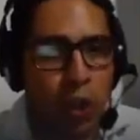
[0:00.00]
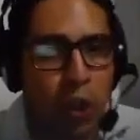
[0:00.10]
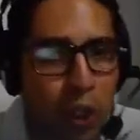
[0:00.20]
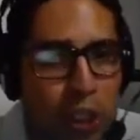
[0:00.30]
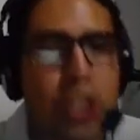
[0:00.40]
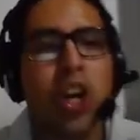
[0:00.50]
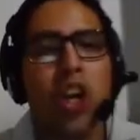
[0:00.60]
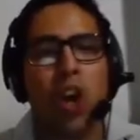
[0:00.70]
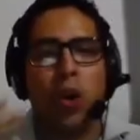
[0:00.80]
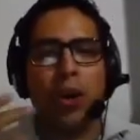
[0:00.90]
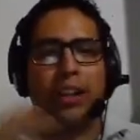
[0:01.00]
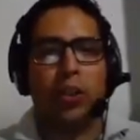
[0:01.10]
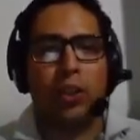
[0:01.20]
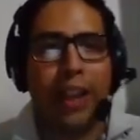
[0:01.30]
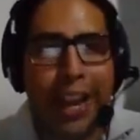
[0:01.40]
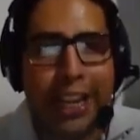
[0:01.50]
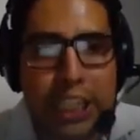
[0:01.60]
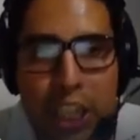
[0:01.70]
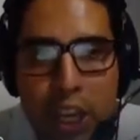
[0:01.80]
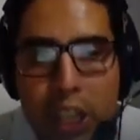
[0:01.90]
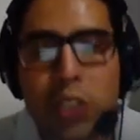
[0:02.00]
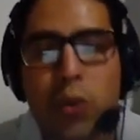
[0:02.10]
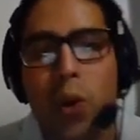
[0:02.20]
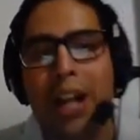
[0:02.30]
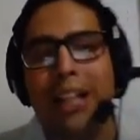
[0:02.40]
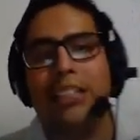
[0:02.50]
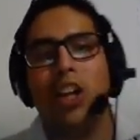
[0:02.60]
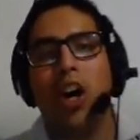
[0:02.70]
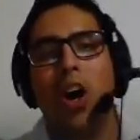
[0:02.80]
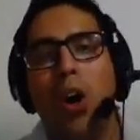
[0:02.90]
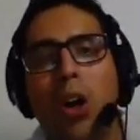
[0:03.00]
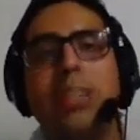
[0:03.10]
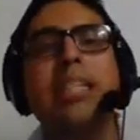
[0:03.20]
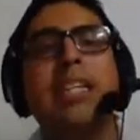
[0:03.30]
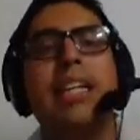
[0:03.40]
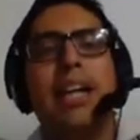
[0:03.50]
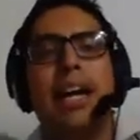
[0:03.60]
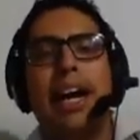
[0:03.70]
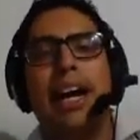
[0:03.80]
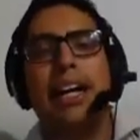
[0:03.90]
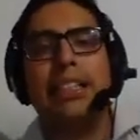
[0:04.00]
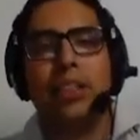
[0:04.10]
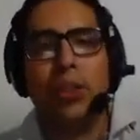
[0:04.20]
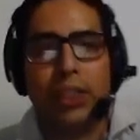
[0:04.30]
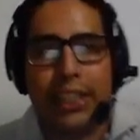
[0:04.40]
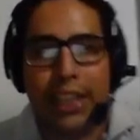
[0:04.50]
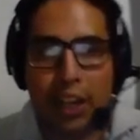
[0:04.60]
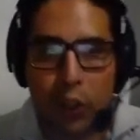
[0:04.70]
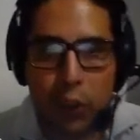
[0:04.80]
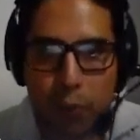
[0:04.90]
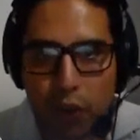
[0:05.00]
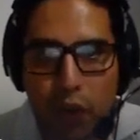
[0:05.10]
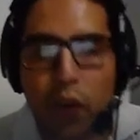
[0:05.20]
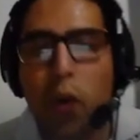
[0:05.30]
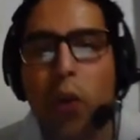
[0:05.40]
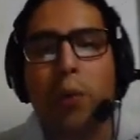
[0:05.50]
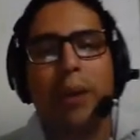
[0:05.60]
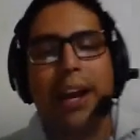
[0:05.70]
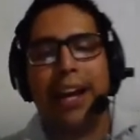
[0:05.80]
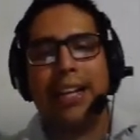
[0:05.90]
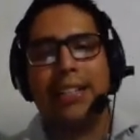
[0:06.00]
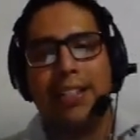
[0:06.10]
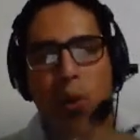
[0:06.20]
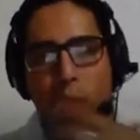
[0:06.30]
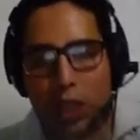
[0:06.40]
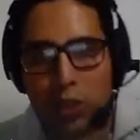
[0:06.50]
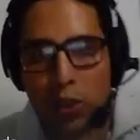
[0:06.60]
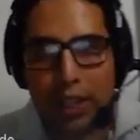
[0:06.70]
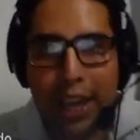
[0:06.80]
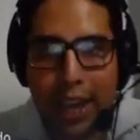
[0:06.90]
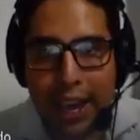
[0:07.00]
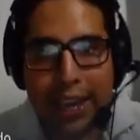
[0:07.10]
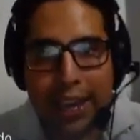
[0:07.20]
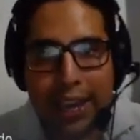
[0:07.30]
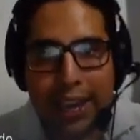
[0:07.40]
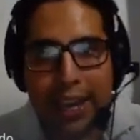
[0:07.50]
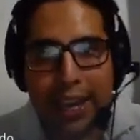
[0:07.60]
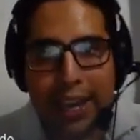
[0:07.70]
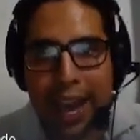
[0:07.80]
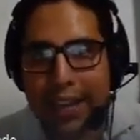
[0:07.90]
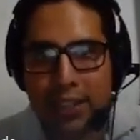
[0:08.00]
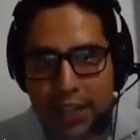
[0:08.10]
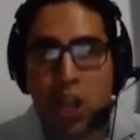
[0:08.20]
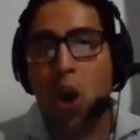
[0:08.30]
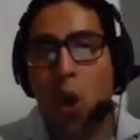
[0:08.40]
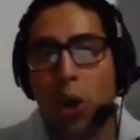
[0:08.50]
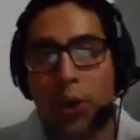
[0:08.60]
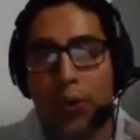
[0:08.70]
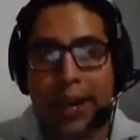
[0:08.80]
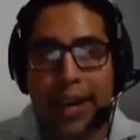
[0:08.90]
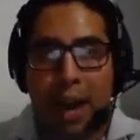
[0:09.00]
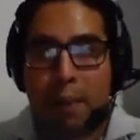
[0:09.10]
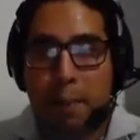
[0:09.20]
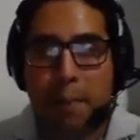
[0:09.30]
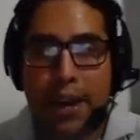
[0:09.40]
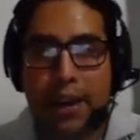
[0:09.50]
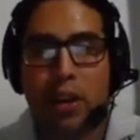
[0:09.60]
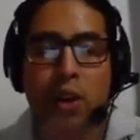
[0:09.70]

Good, congratulations, well done. Uh, you did a good performance, that was okay, excellent, or you can have a